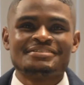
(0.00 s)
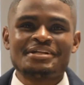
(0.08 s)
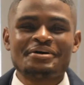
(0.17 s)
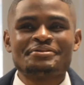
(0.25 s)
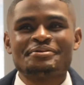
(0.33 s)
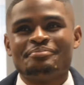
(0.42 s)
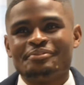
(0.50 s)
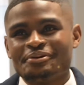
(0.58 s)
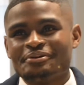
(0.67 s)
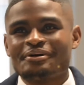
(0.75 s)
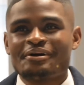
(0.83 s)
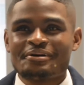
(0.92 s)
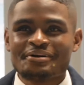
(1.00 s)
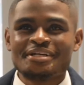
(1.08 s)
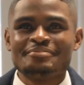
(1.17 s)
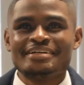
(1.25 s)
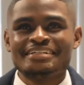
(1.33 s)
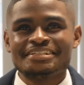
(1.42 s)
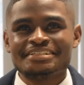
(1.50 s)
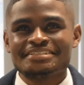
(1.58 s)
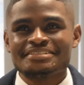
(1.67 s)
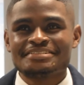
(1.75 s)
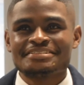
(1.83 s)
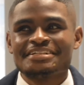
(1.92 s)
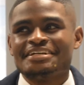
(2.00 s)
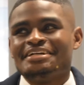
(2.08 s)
Now, the moral argument is